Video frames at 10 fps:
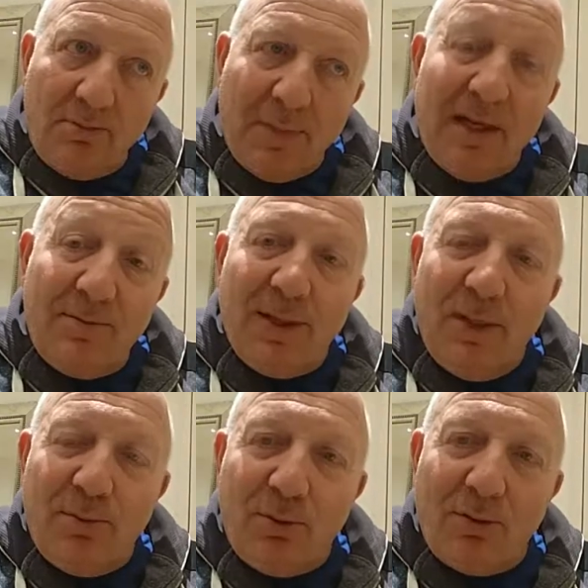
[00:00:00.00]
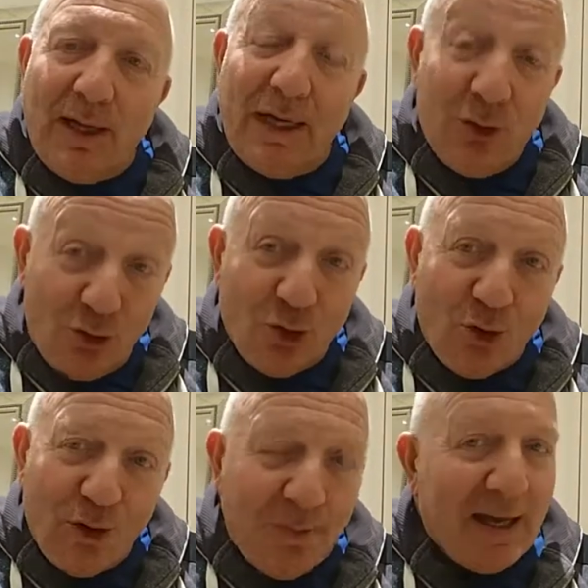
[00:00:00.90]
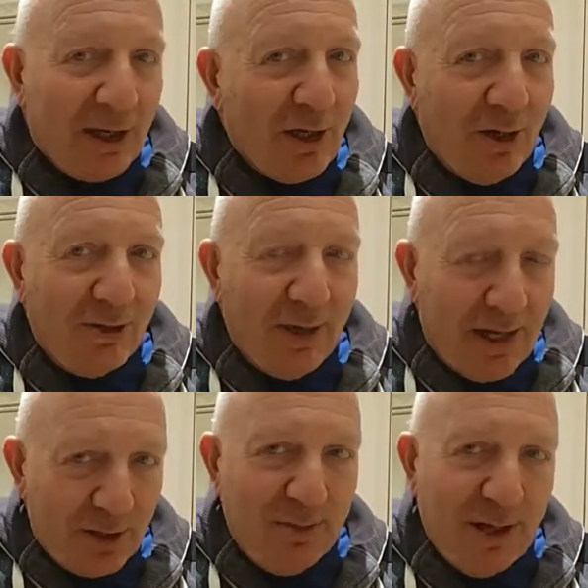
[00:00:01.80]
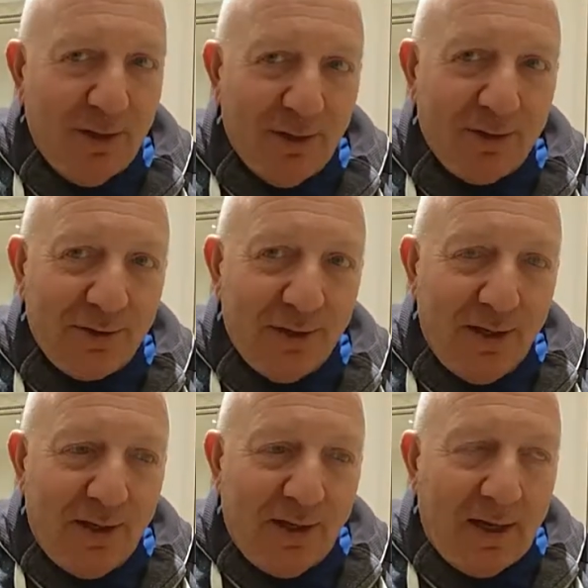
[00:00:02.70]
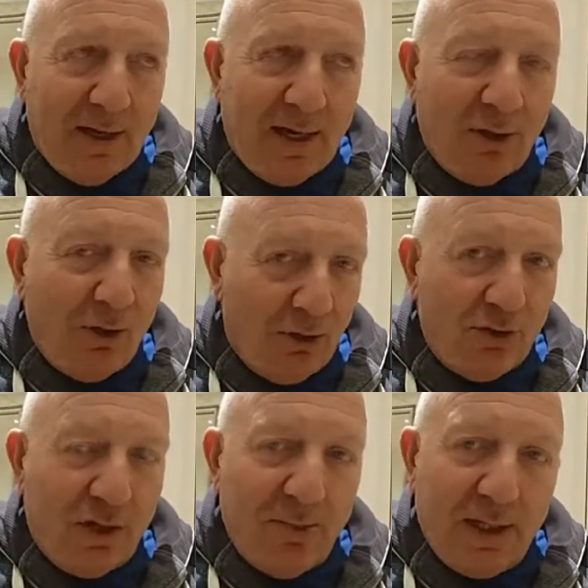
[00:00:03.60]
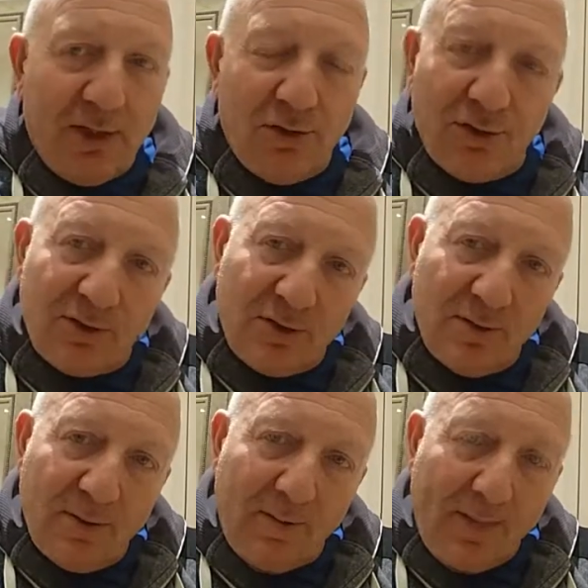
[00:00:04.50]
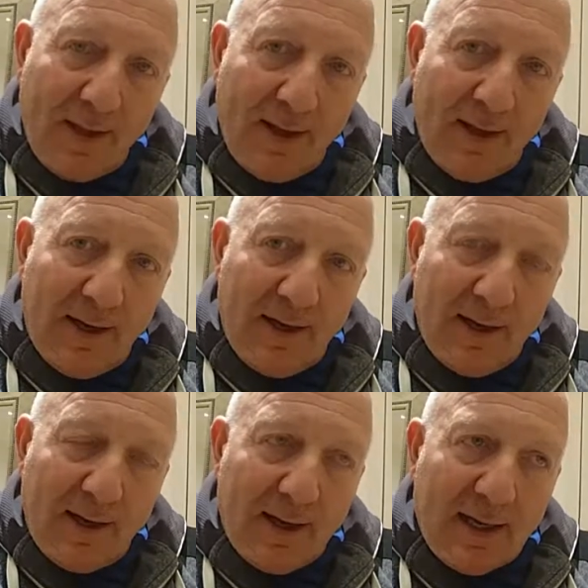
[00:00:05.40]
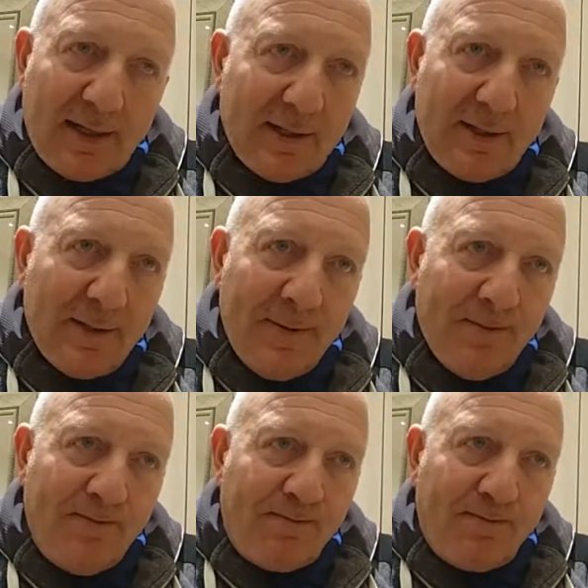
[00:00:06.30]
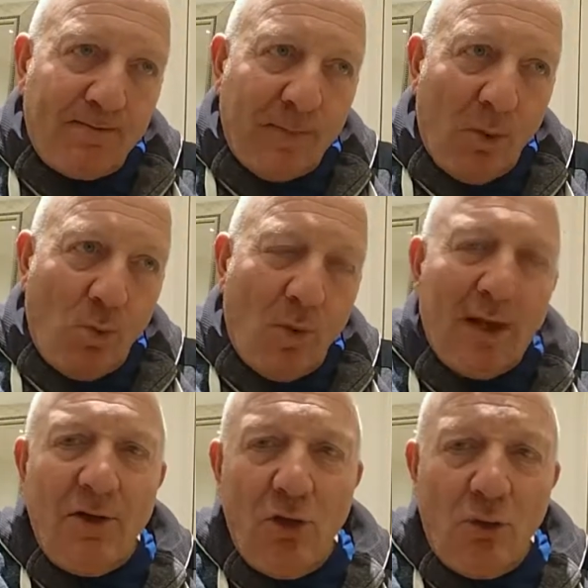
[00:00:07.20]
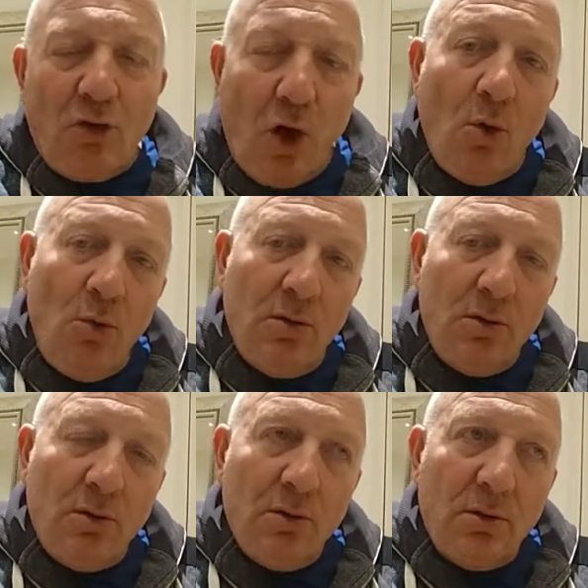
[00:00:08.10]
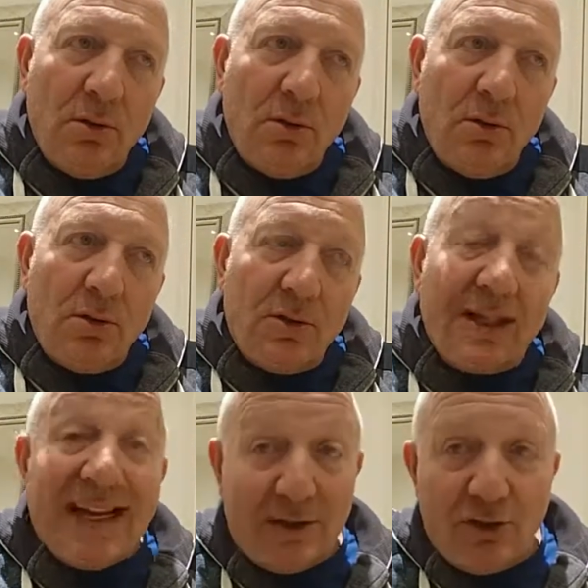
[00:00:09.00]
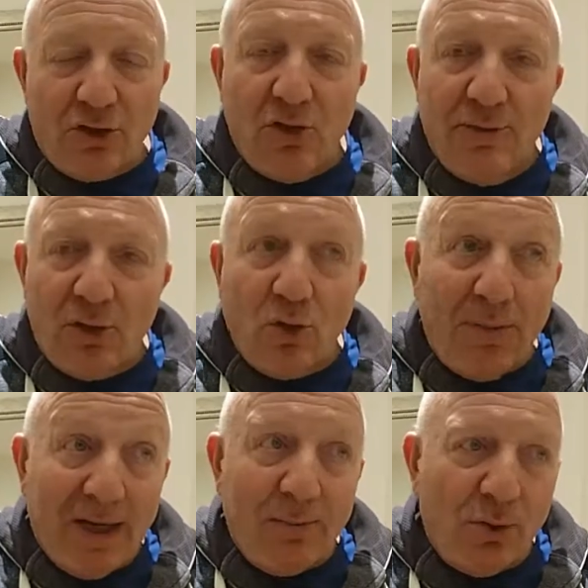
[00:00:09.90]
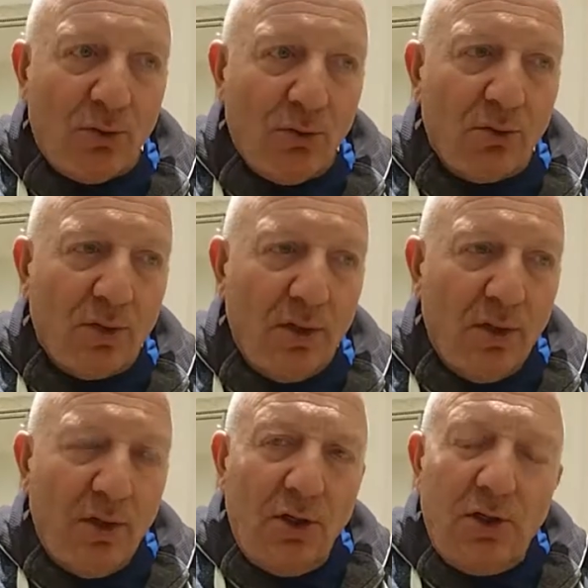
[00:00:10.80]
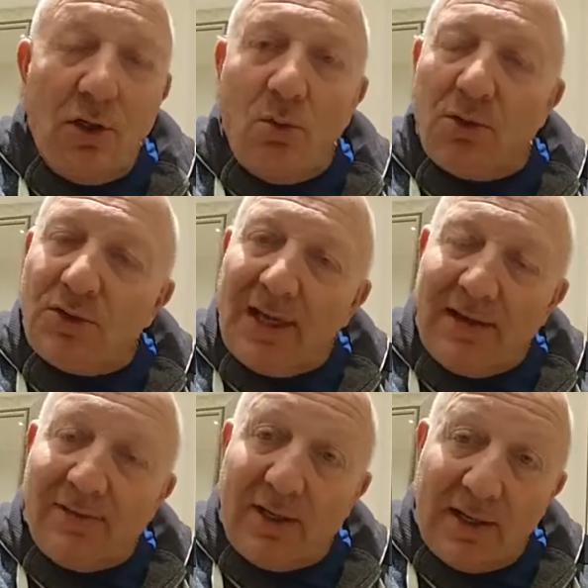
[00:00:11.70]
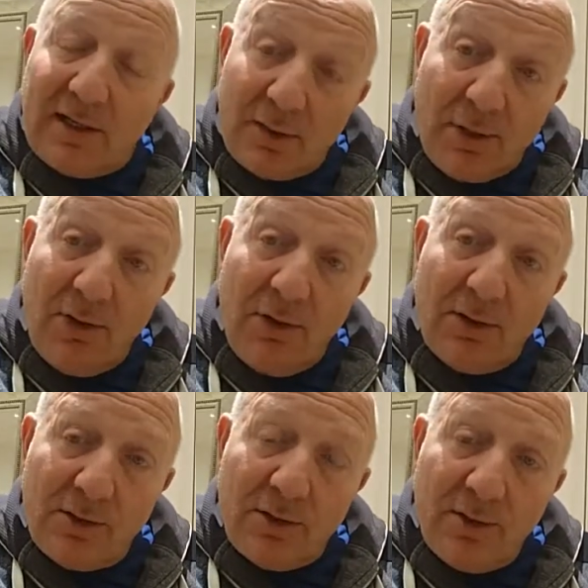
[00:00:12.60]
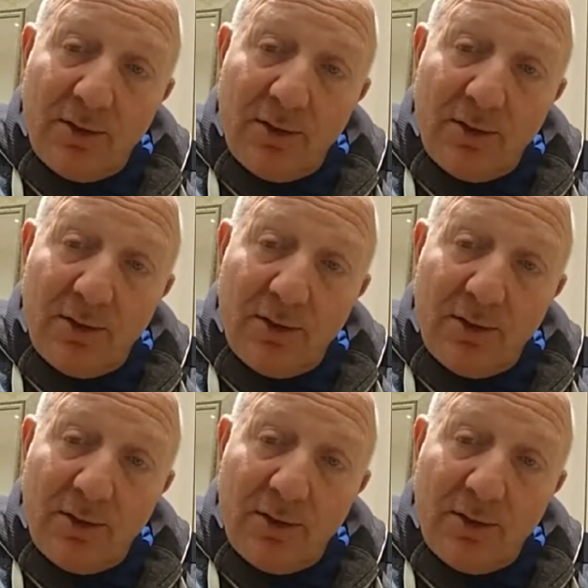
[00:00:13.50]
made people enjoy the Mike Garner experience, and I got lots of commendations. And when you go to get a service or buy a product, you want to have a nice experience.